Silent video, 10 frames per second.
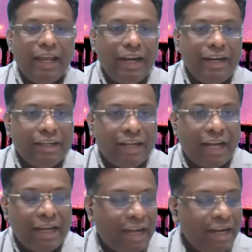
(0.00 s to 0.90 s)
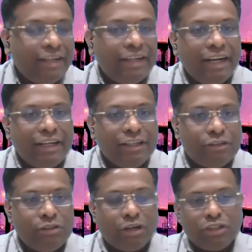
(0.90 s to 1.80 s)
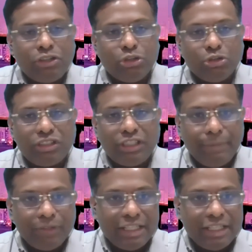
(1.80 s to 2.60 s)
And I'll direct it to Dr. Joshi.